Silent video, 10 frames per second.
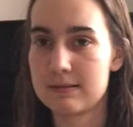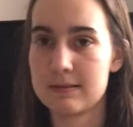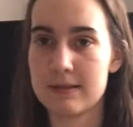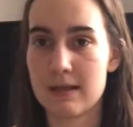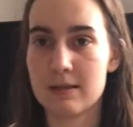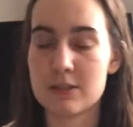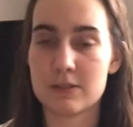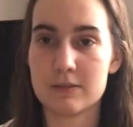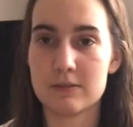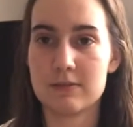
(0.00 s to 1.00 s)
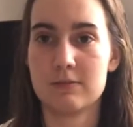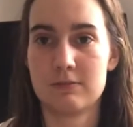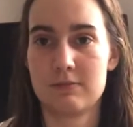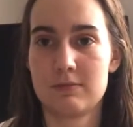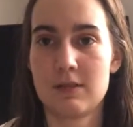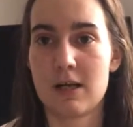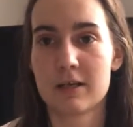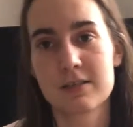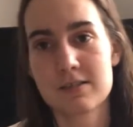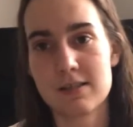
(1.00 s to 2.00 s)
young adult
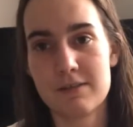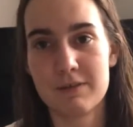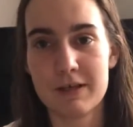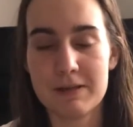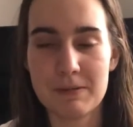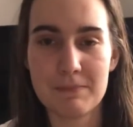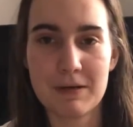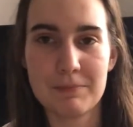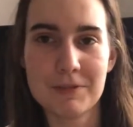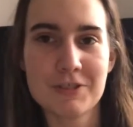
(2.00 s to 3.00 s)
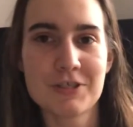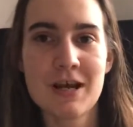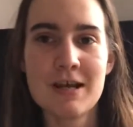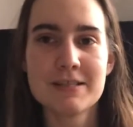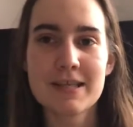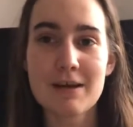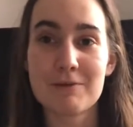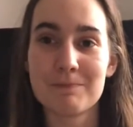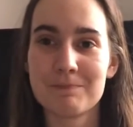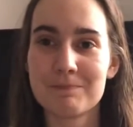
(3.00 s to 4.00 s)
ARCs that have already been published.
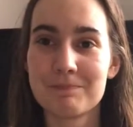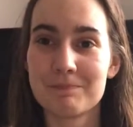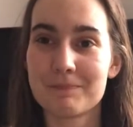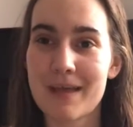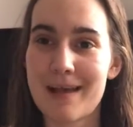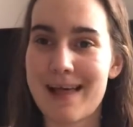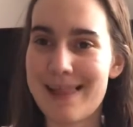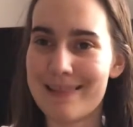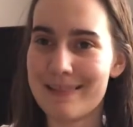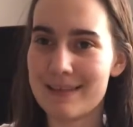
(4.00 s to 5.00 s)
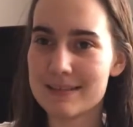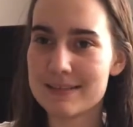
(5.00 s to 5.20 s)
So let's